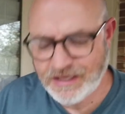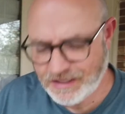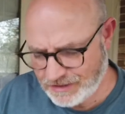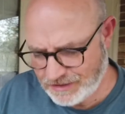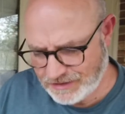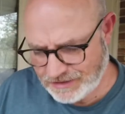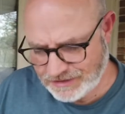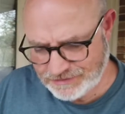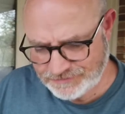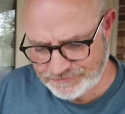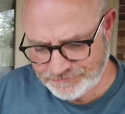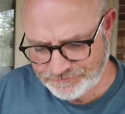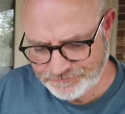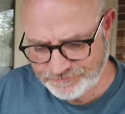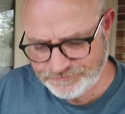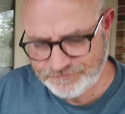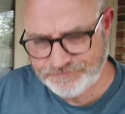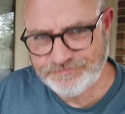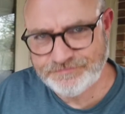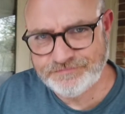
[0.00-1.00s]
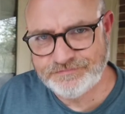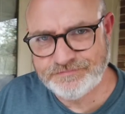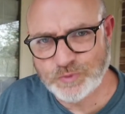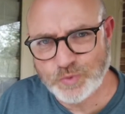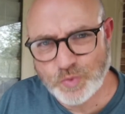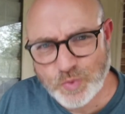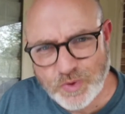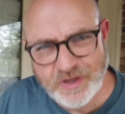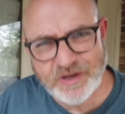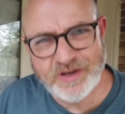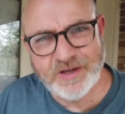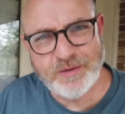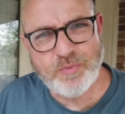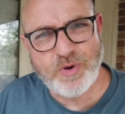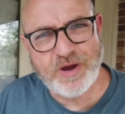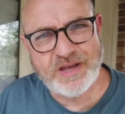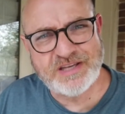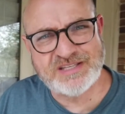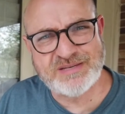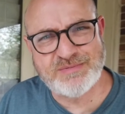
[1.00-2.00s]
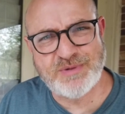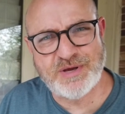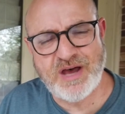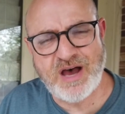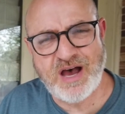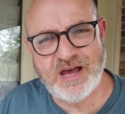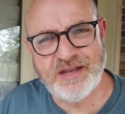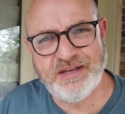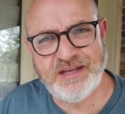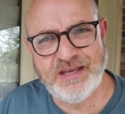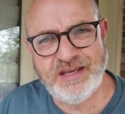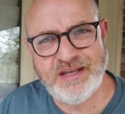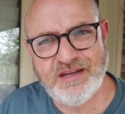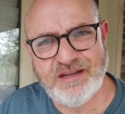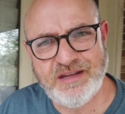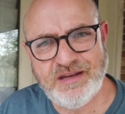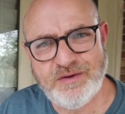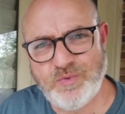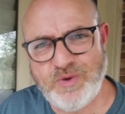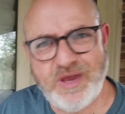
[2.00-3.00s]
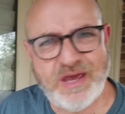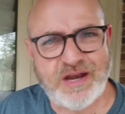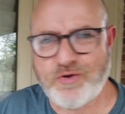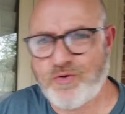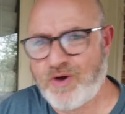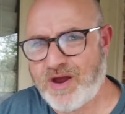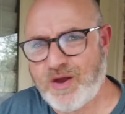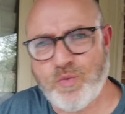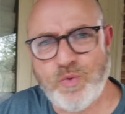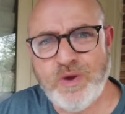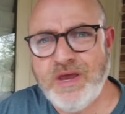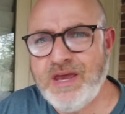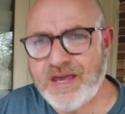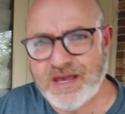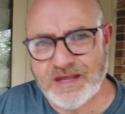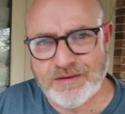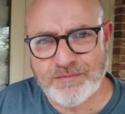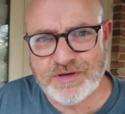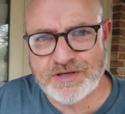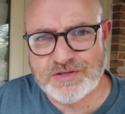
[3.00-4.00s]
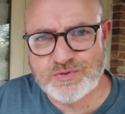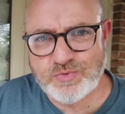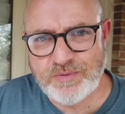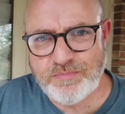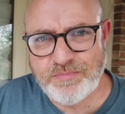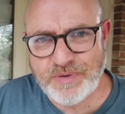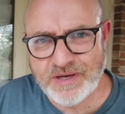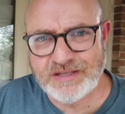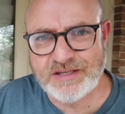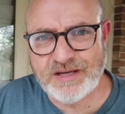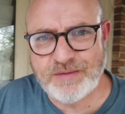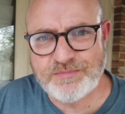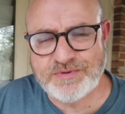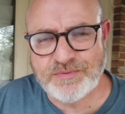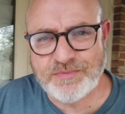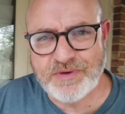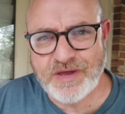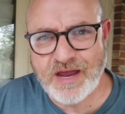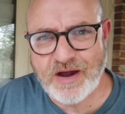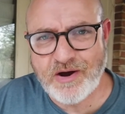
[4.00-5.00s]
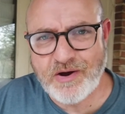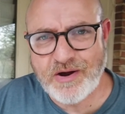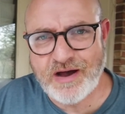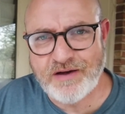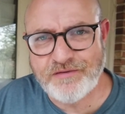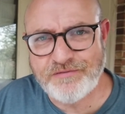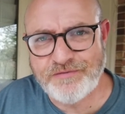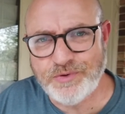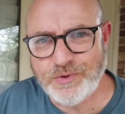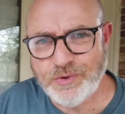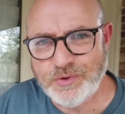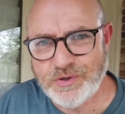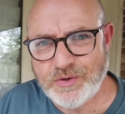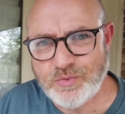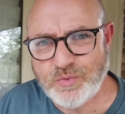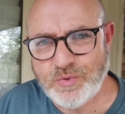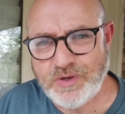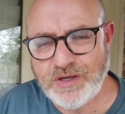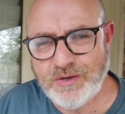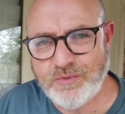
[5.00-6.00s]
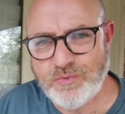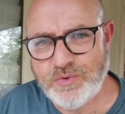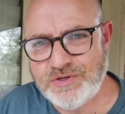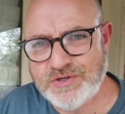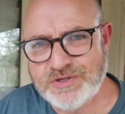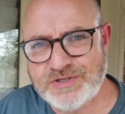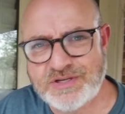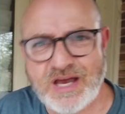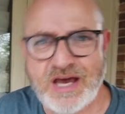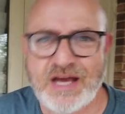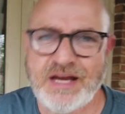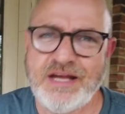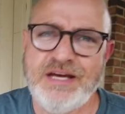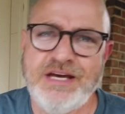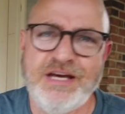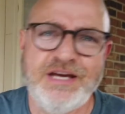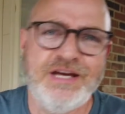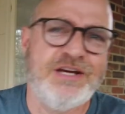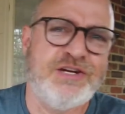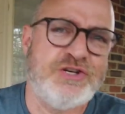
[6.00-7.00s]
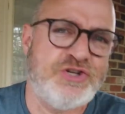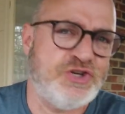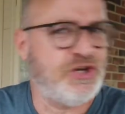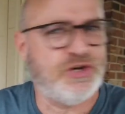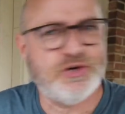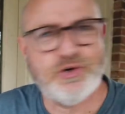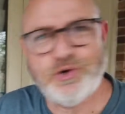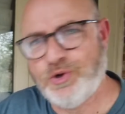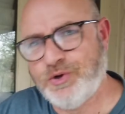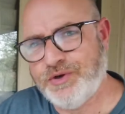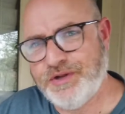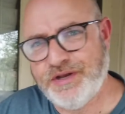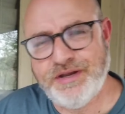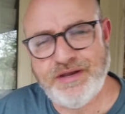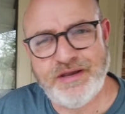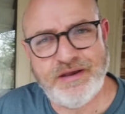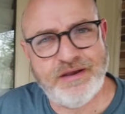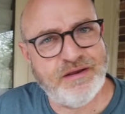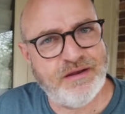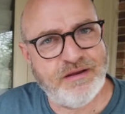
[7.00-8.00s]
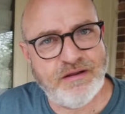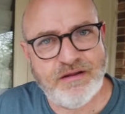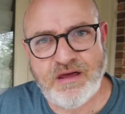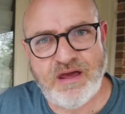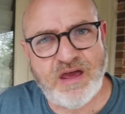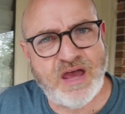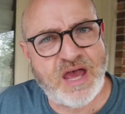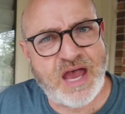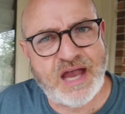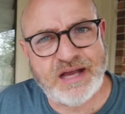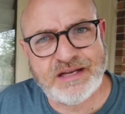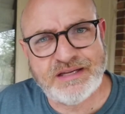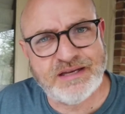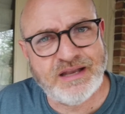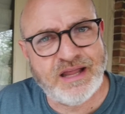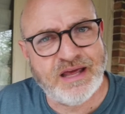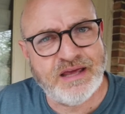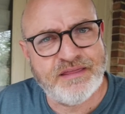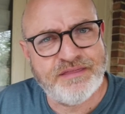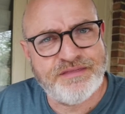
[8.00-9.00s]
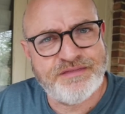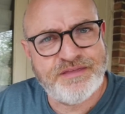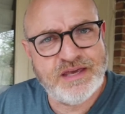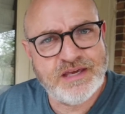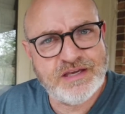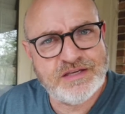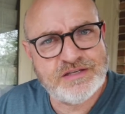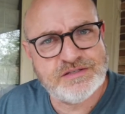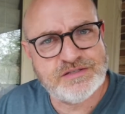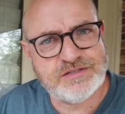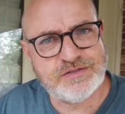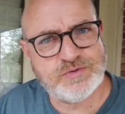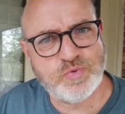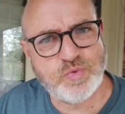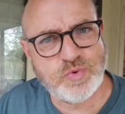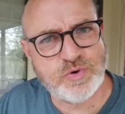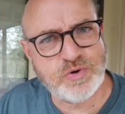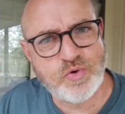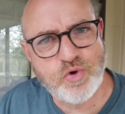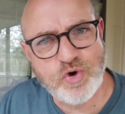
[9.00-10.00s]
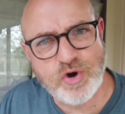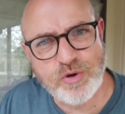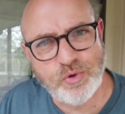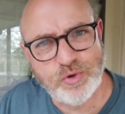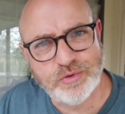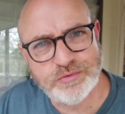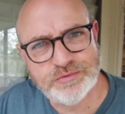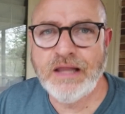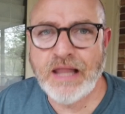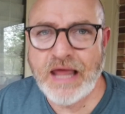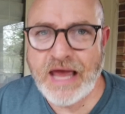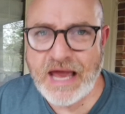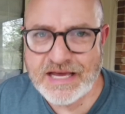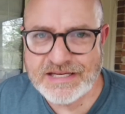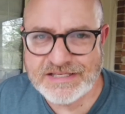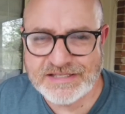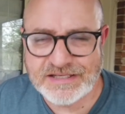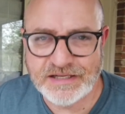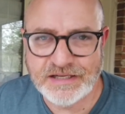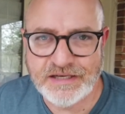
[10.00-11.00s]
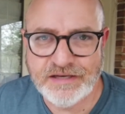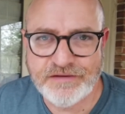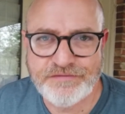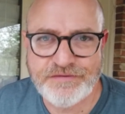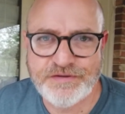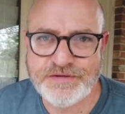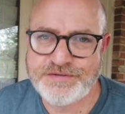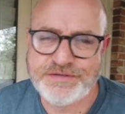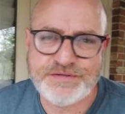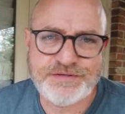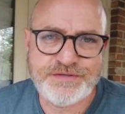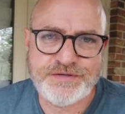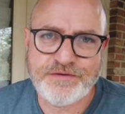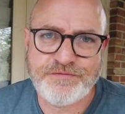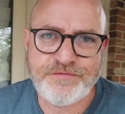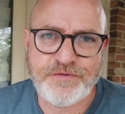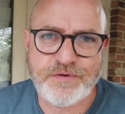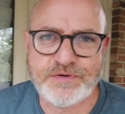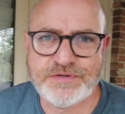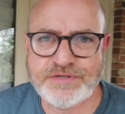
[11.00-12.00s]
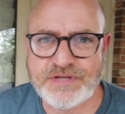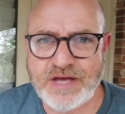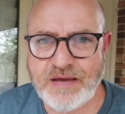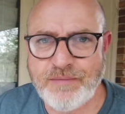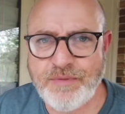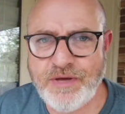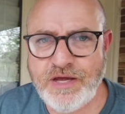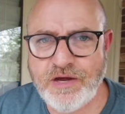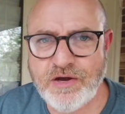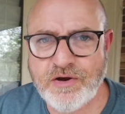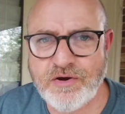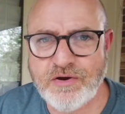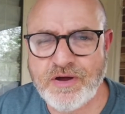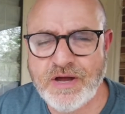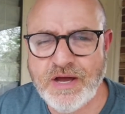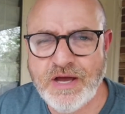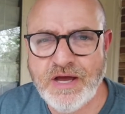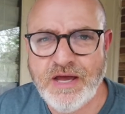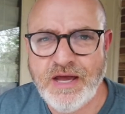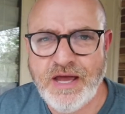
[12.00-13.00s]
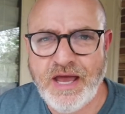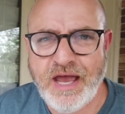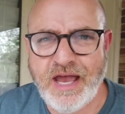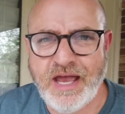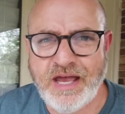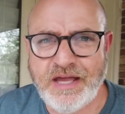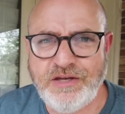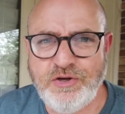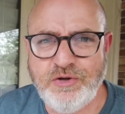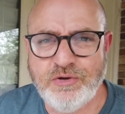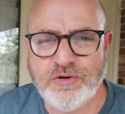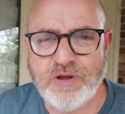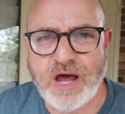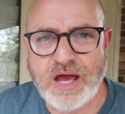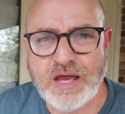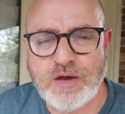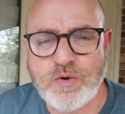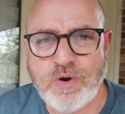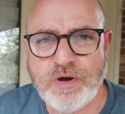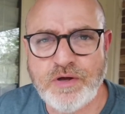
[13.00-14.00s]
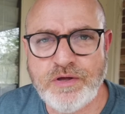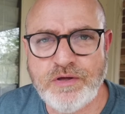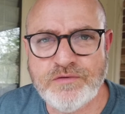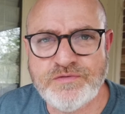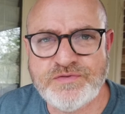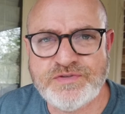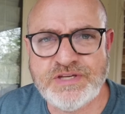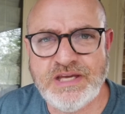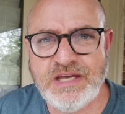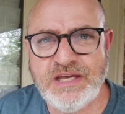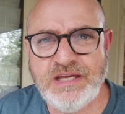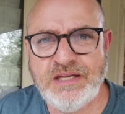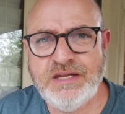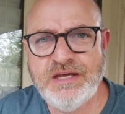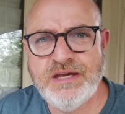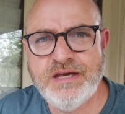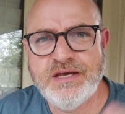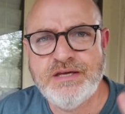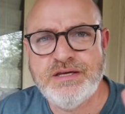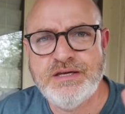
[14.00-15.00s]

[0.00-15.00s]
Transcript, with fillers: Um, really breaks the monotony. And, and we had a great weekend because we picked up some carryout food and we, we just kind of chilled and acted like things were normal. Lastly, if this is your first time here and you like what you've seen,